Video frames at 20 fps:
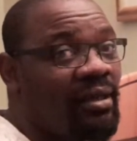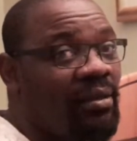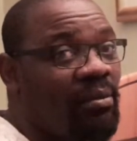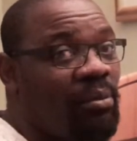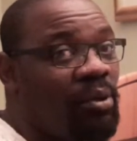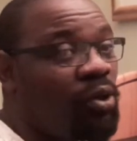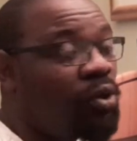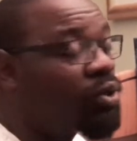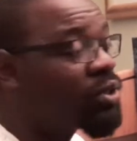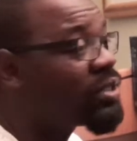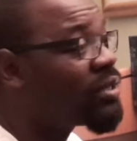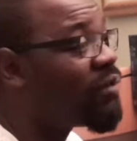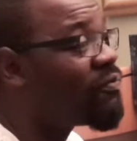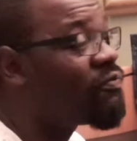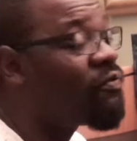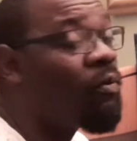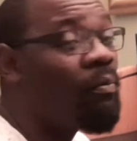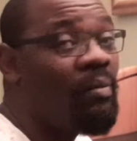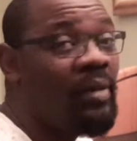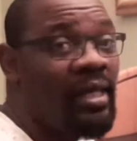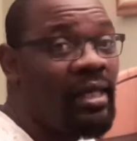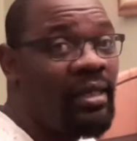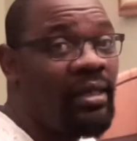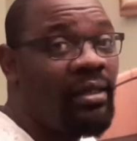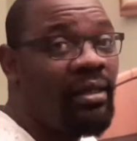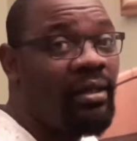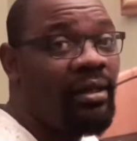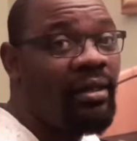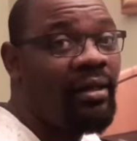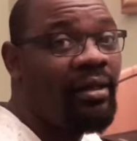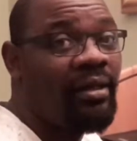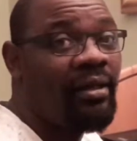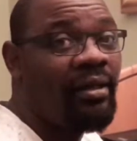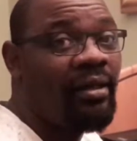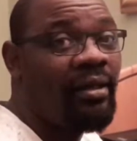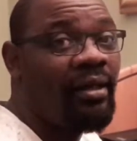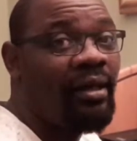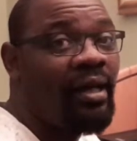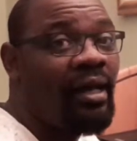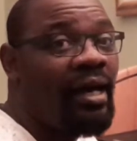because for me,
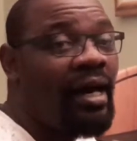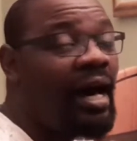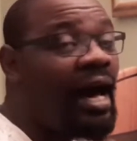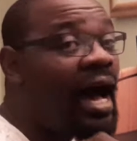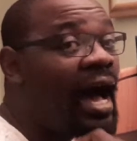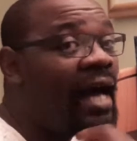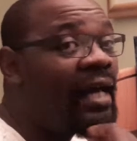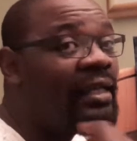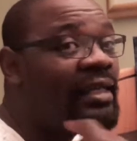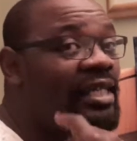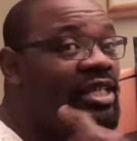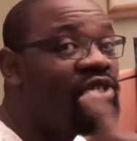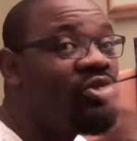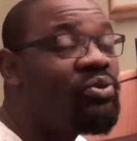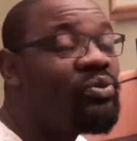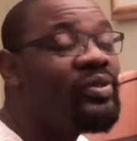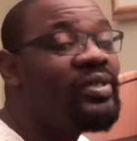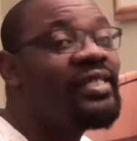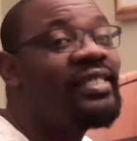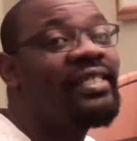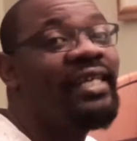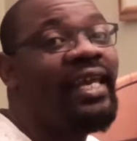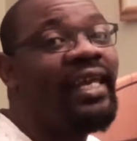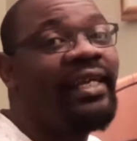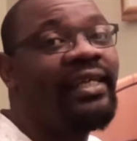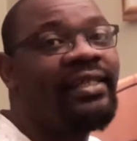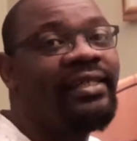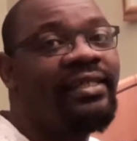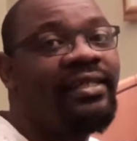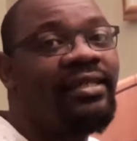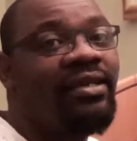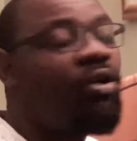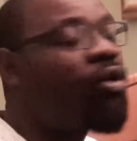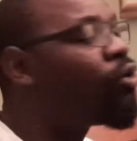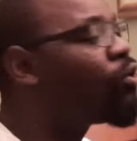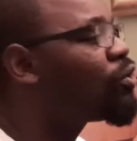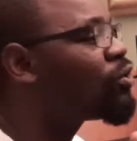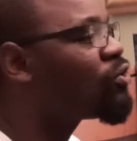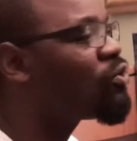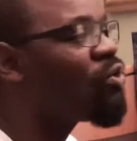I need to see it,
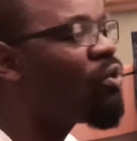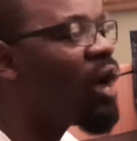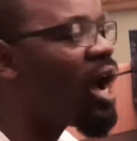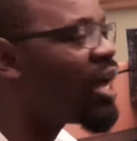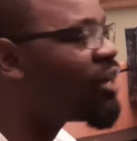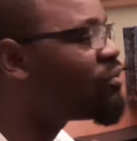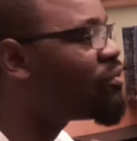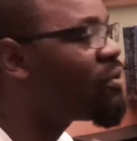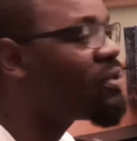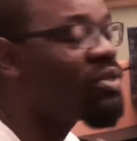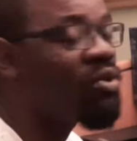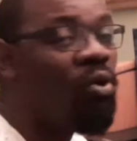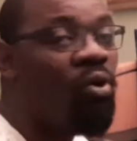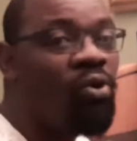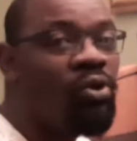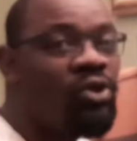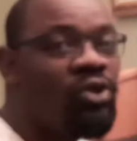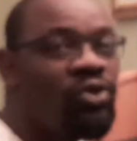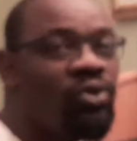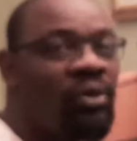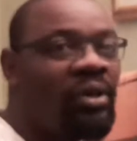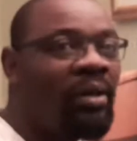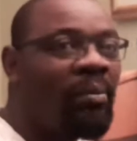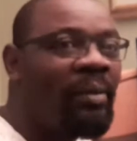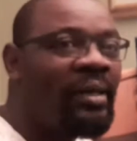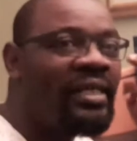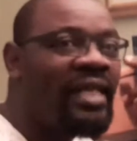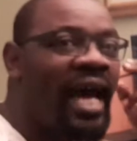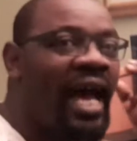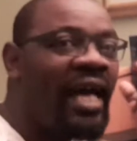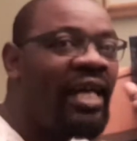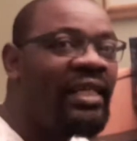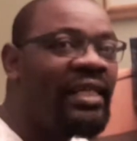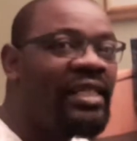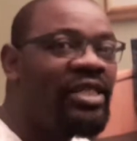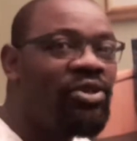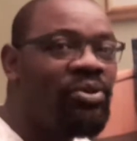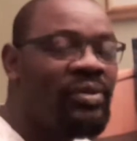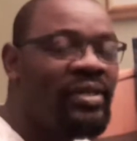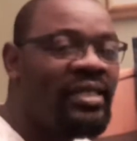although I know the whole story, but I
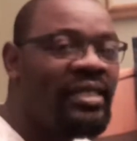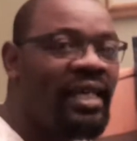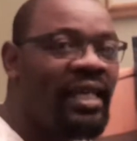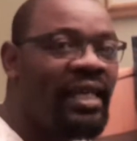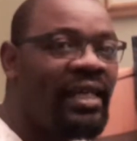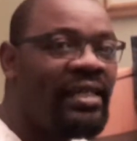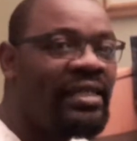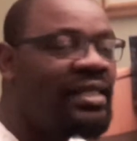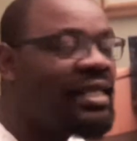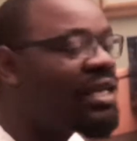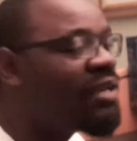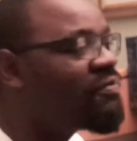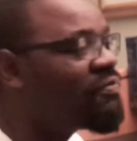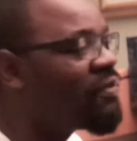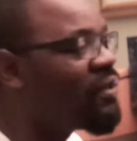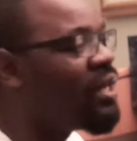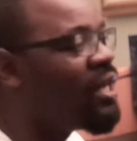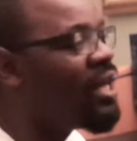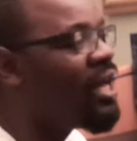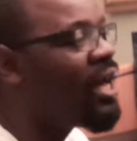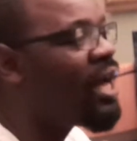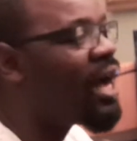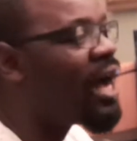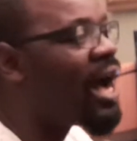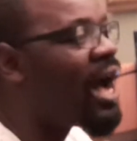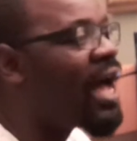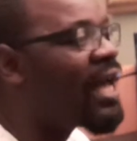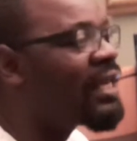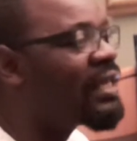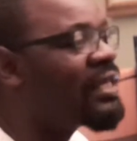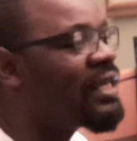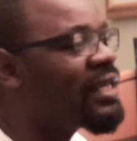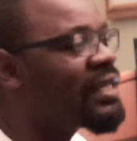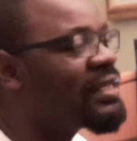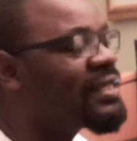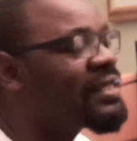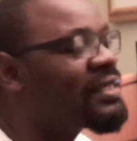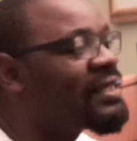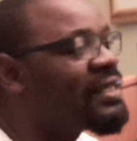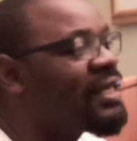need to see it. If I can
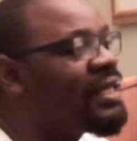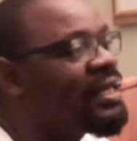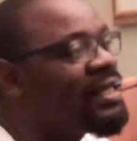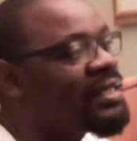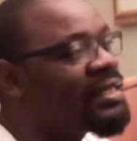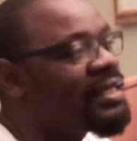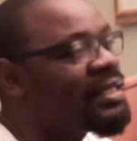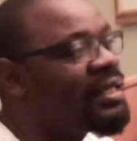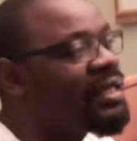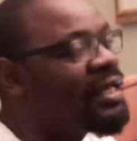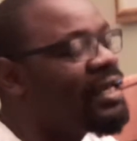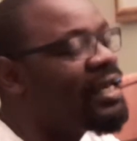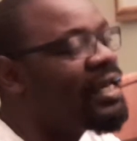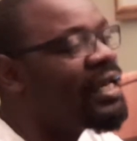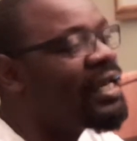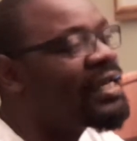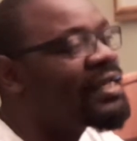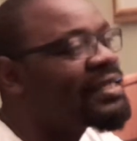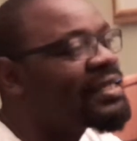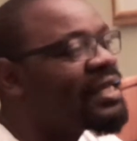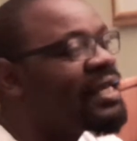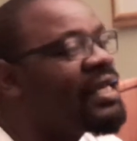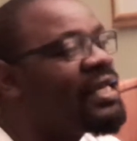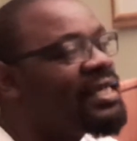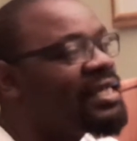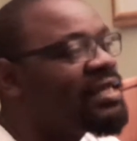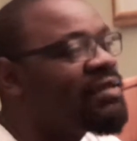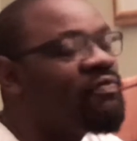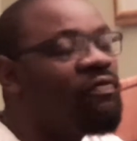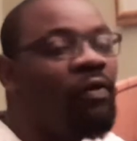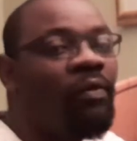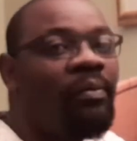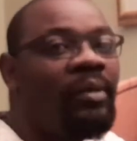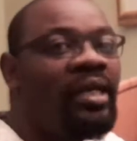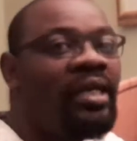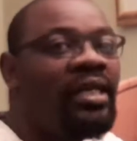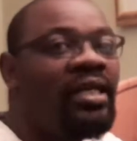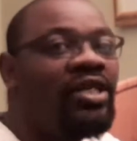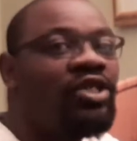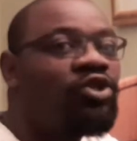see it, it's easy for
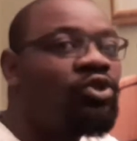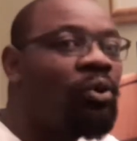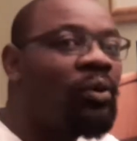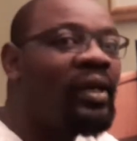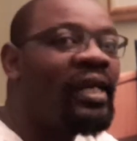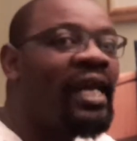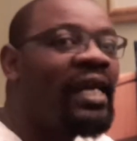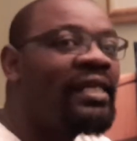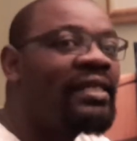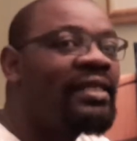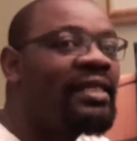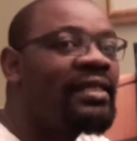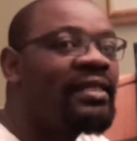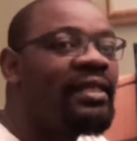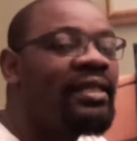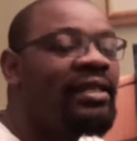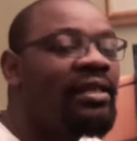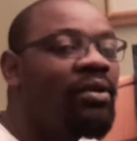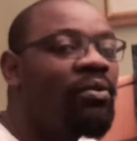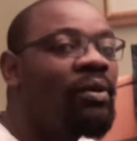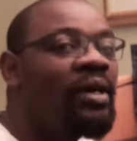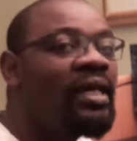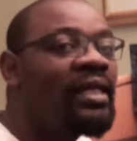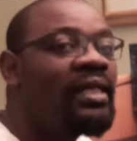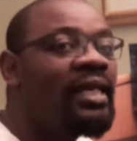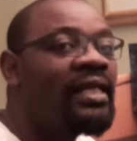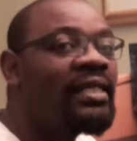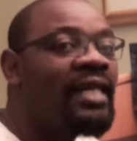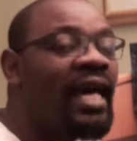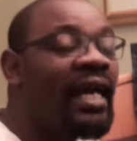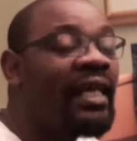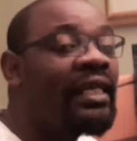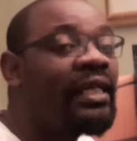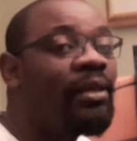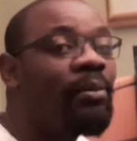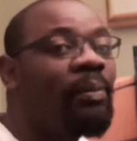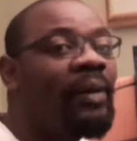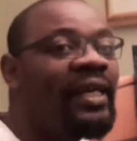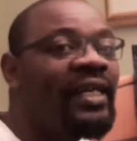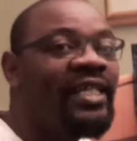me to write it in a way that I
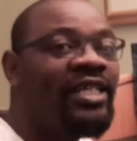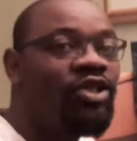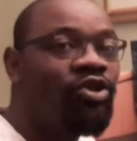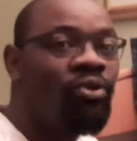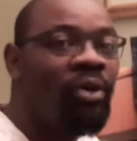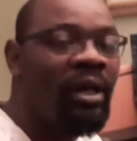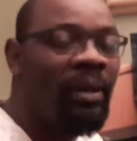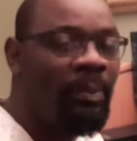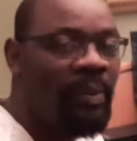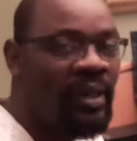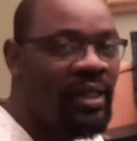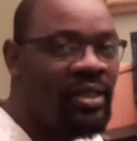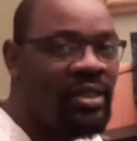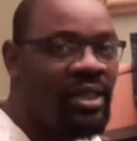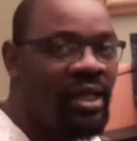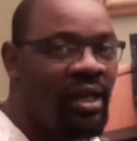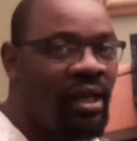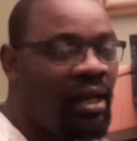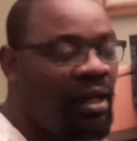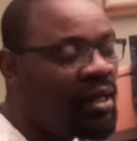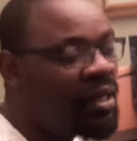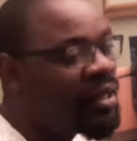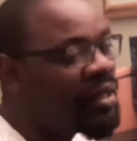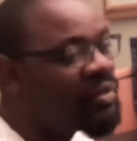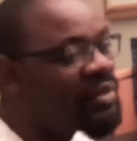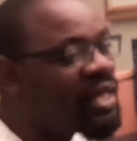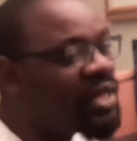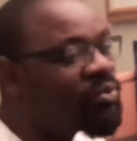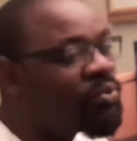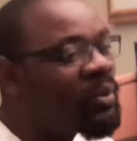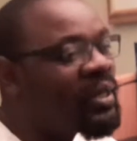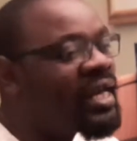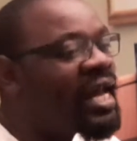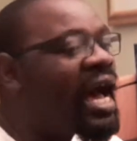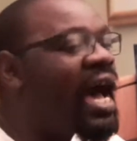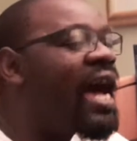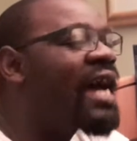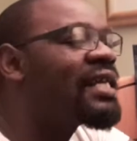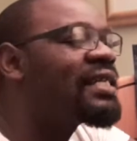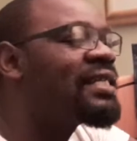can paint you a picture that when
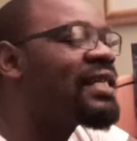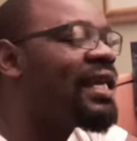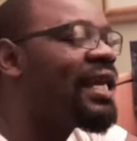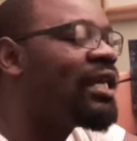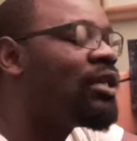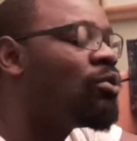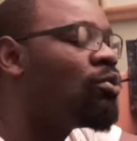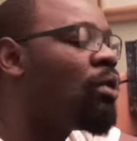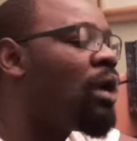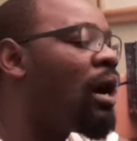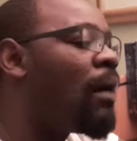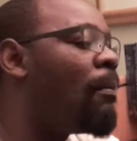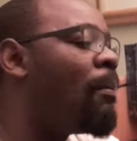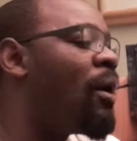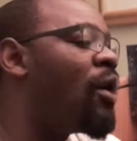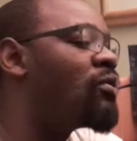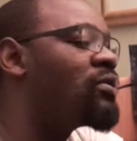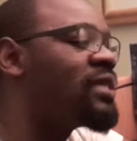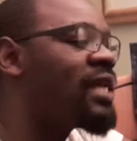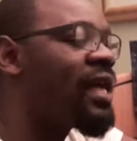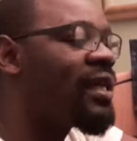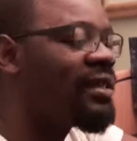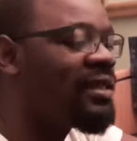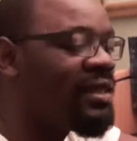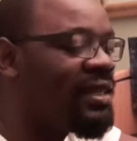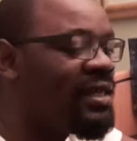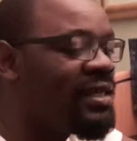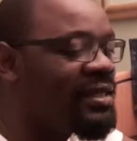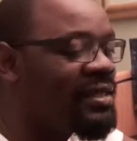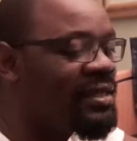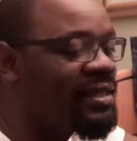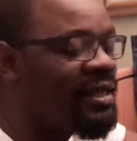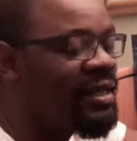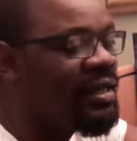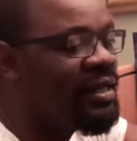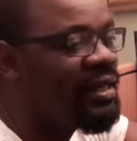I tell you about this